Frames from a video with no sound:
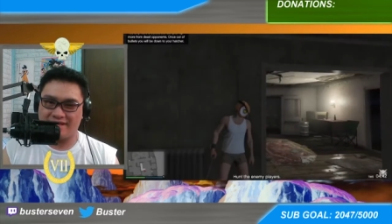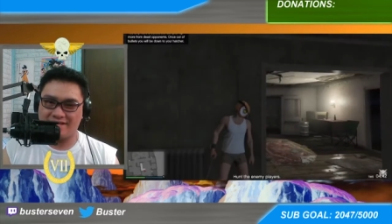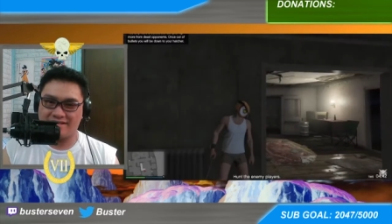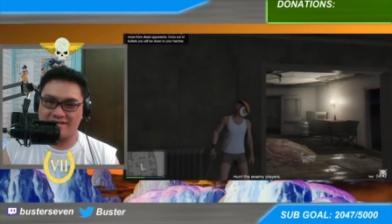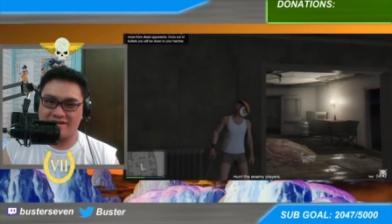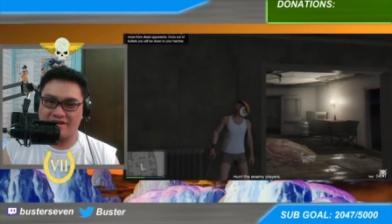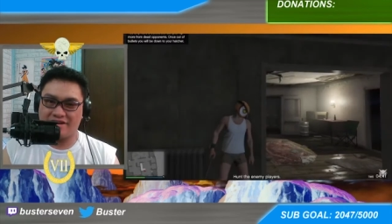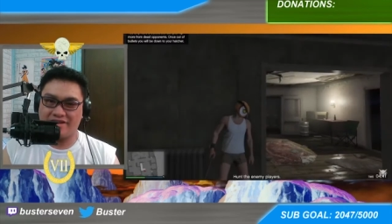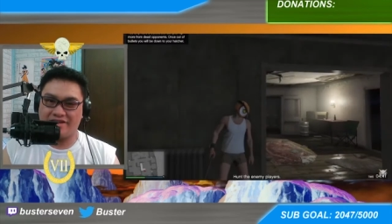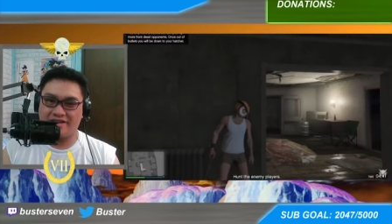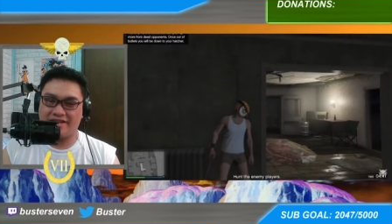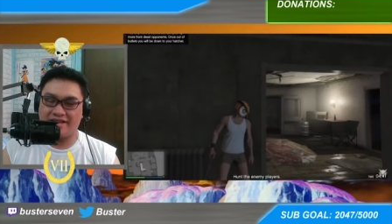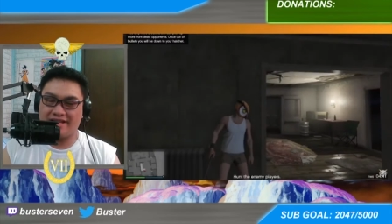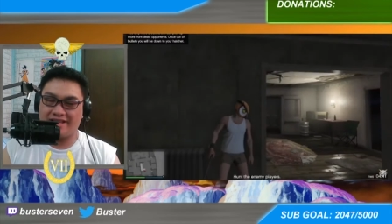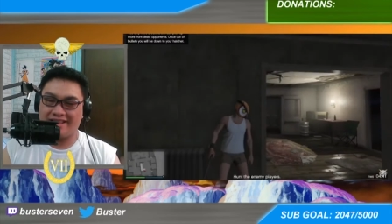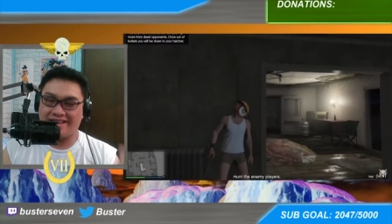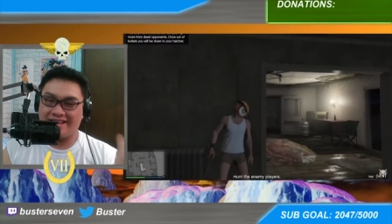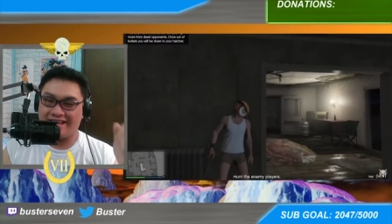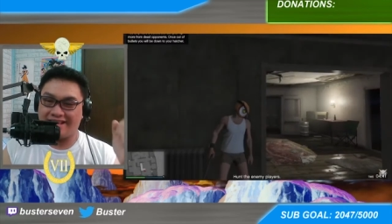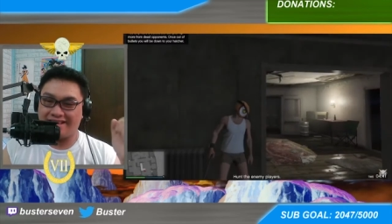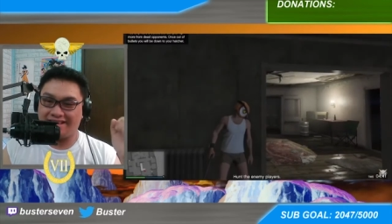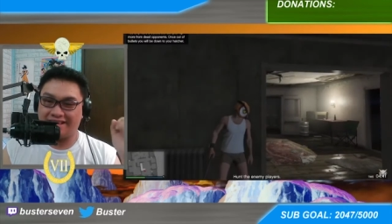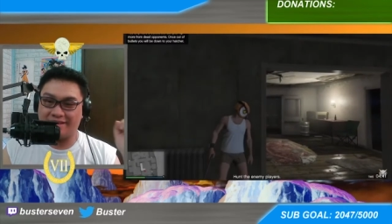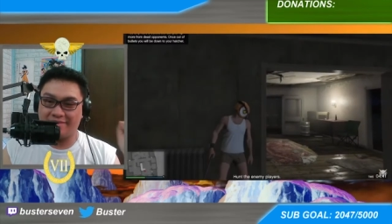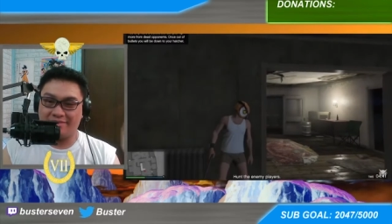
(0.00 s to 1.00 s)
I saw you, it
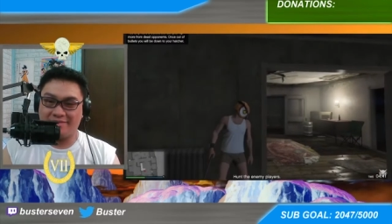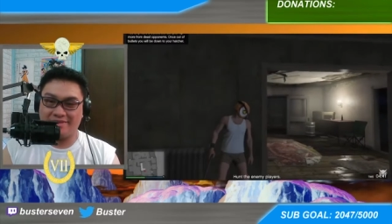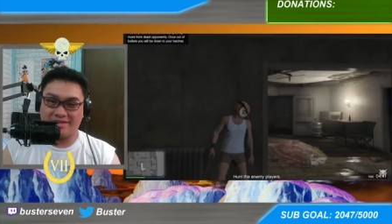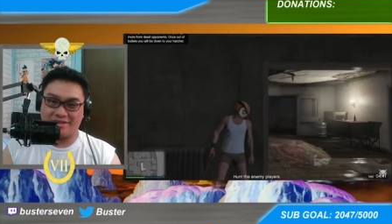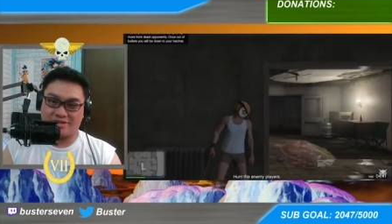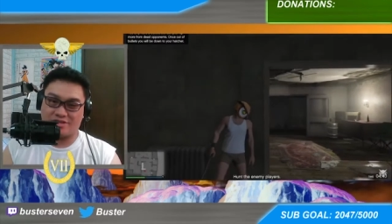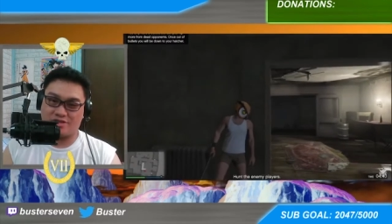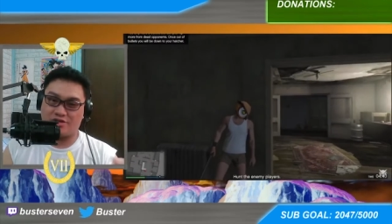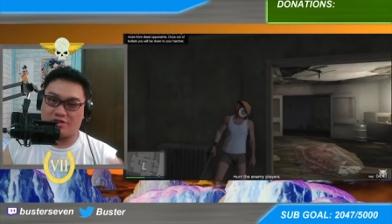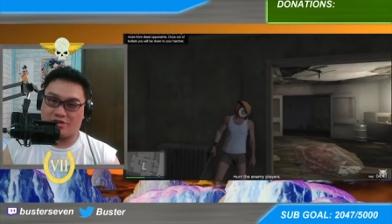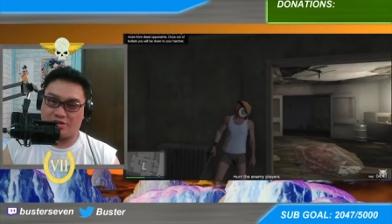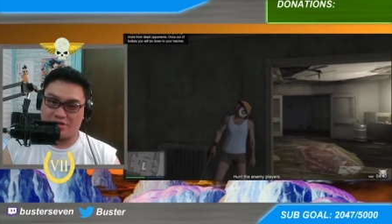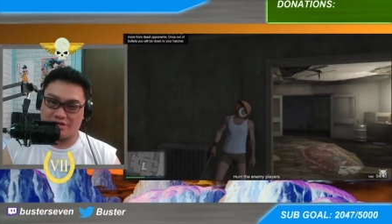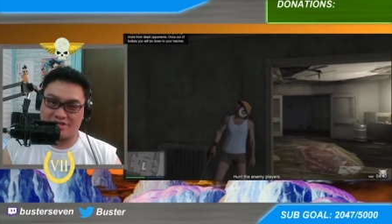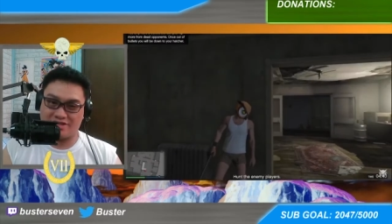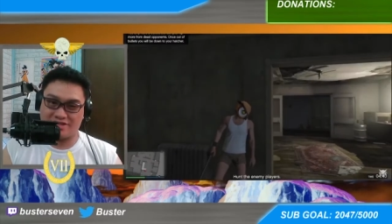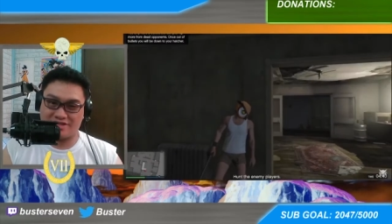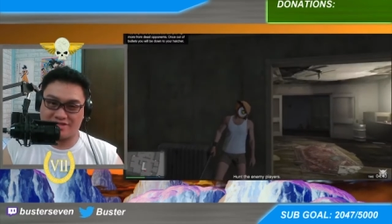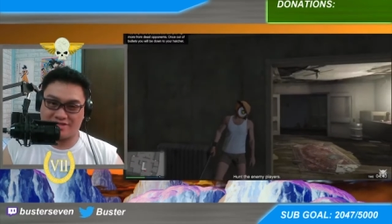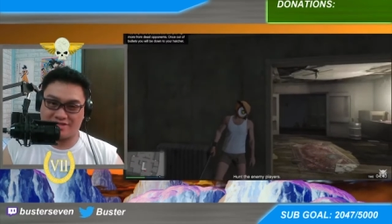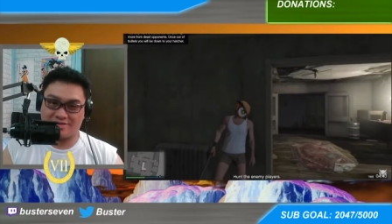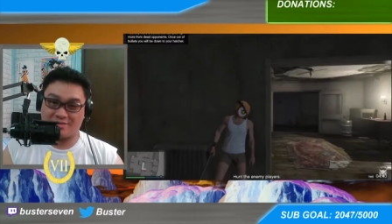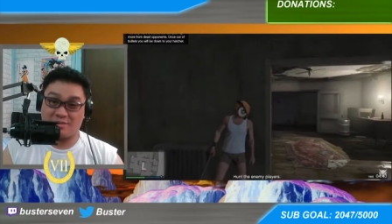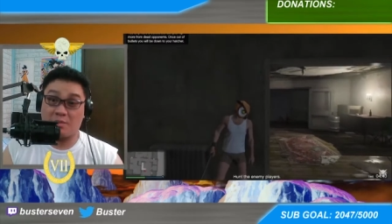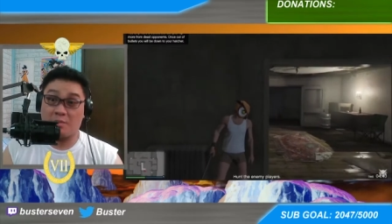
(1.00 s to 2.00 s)
hit him in the
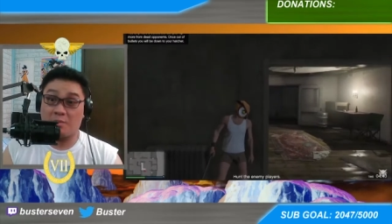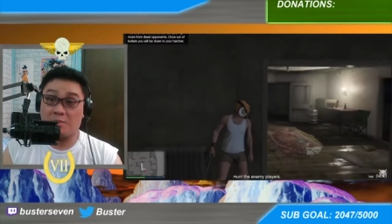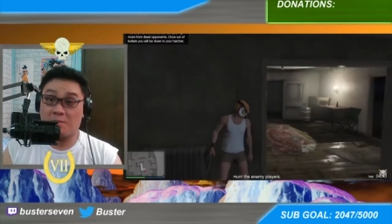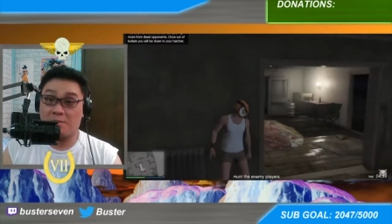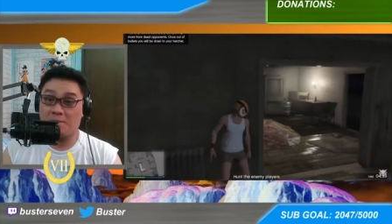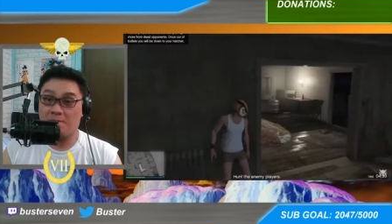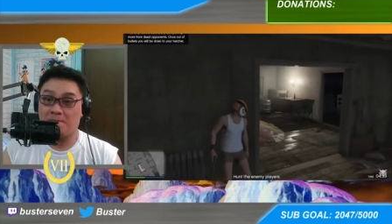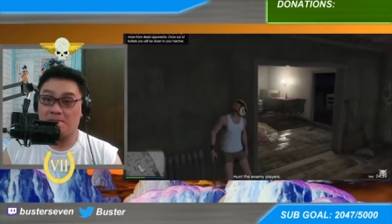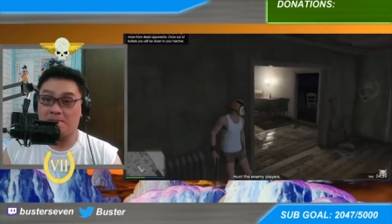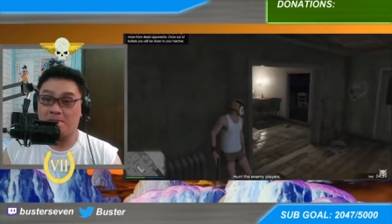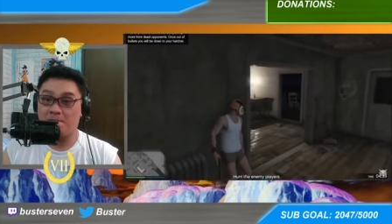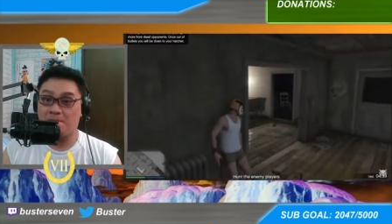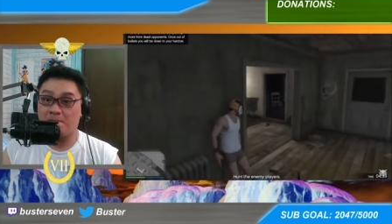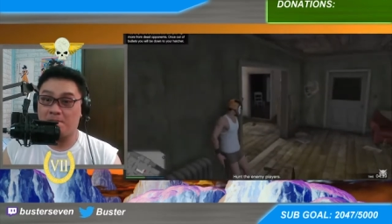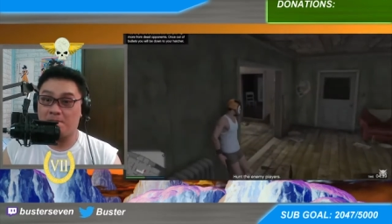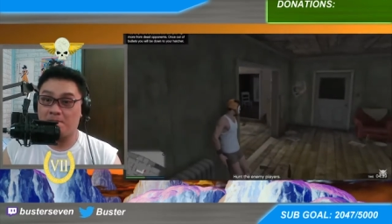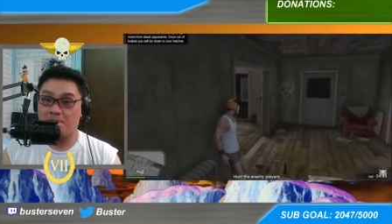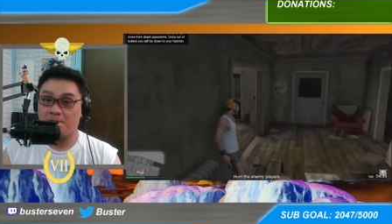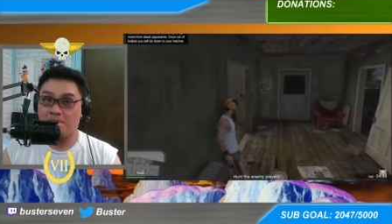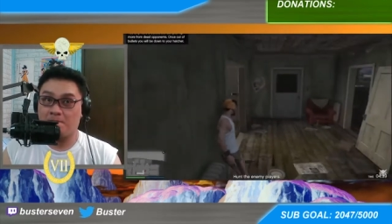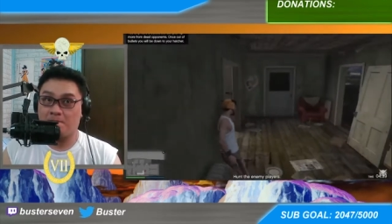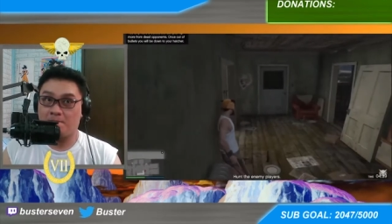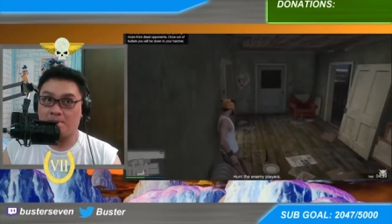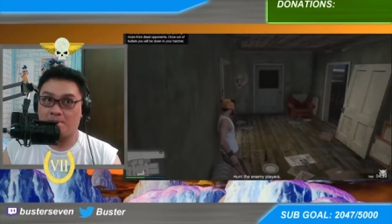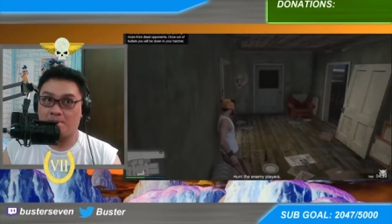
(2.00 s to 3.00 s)
shorts. Brian, what is happening? Are
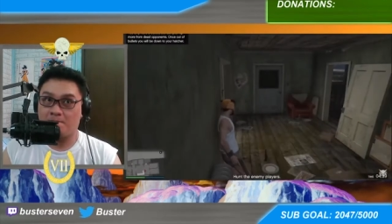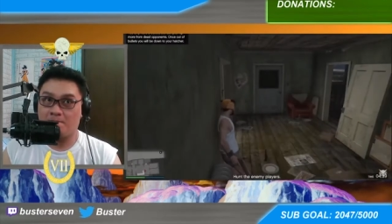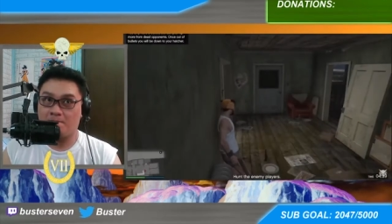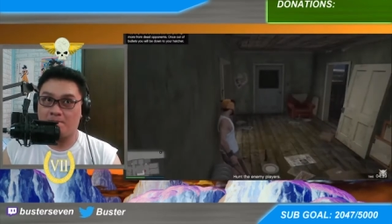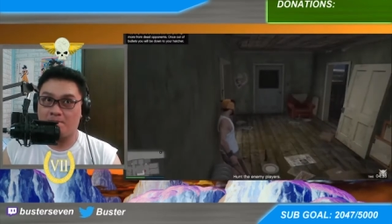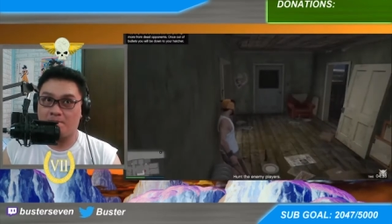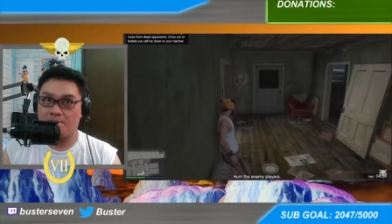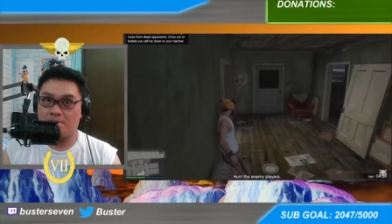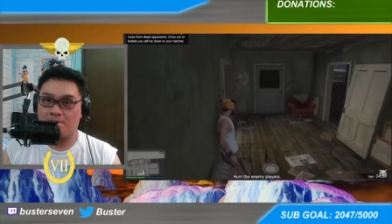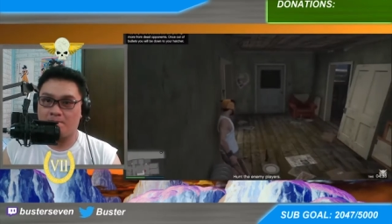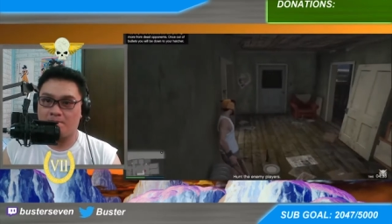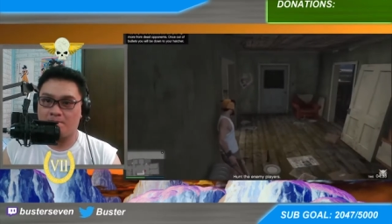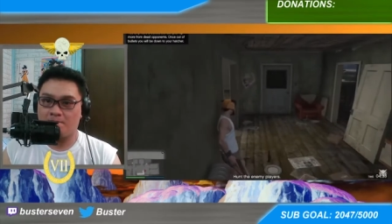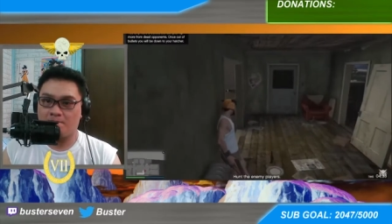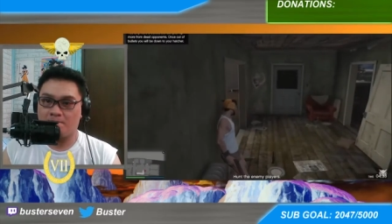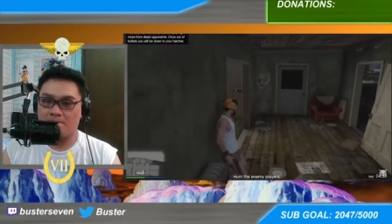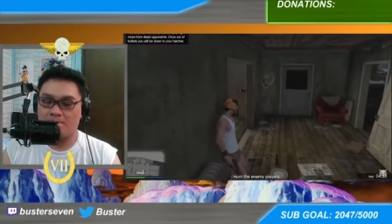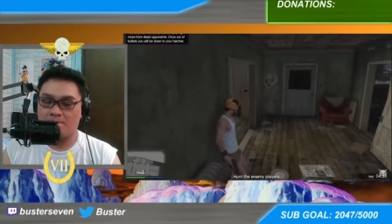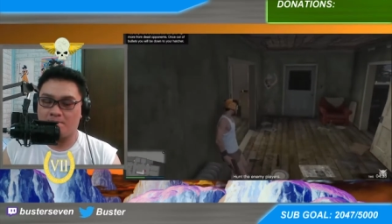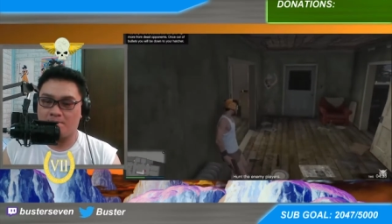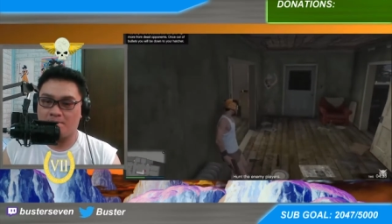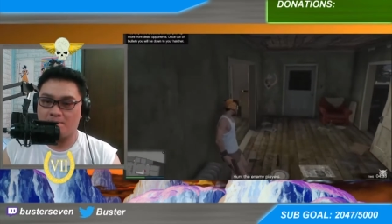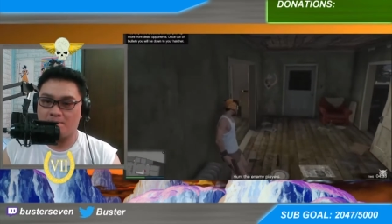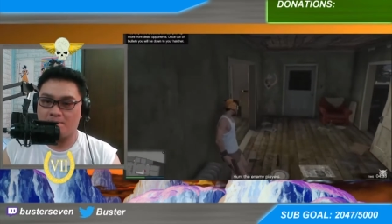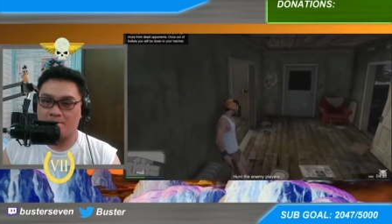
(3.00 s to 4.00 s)
you fucking
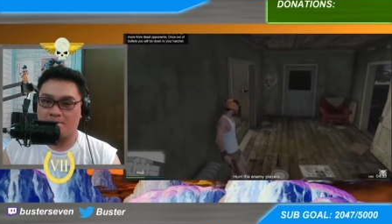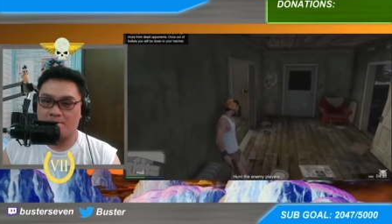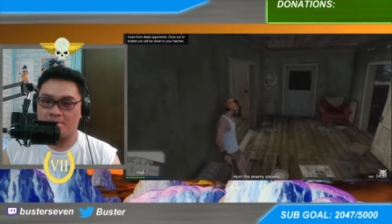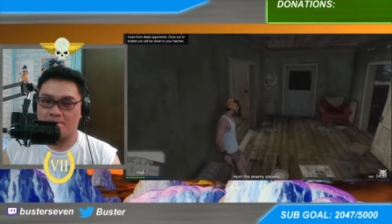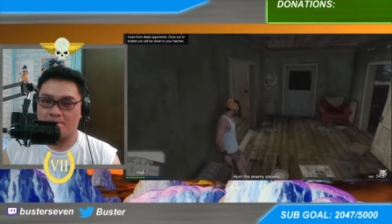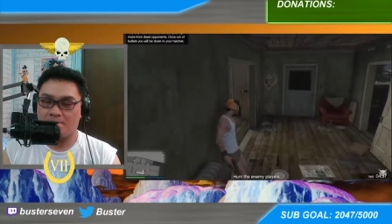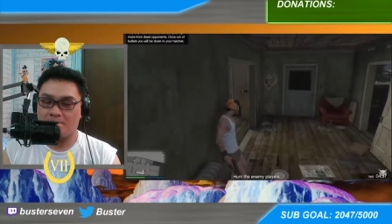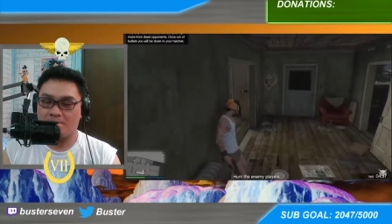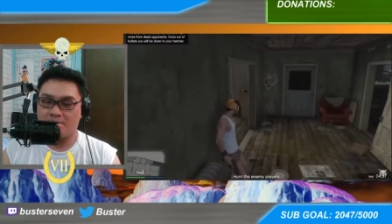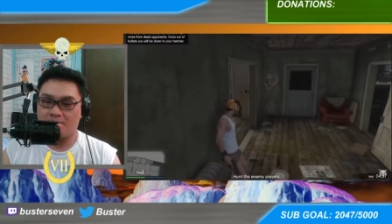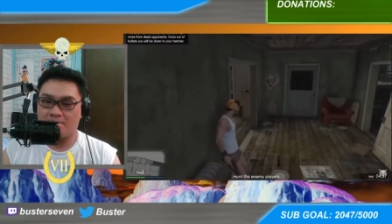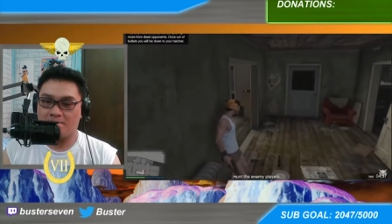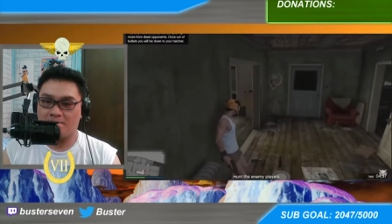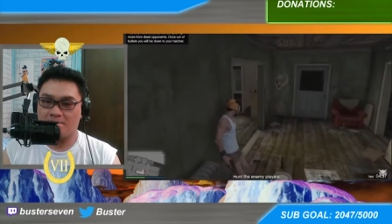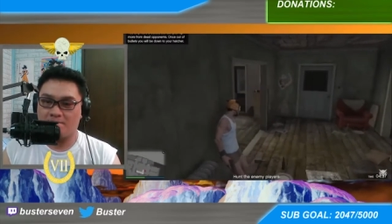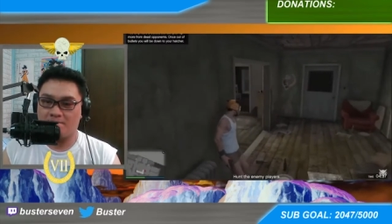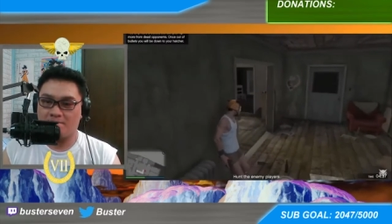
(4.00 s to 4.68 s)
kidding? What is happening?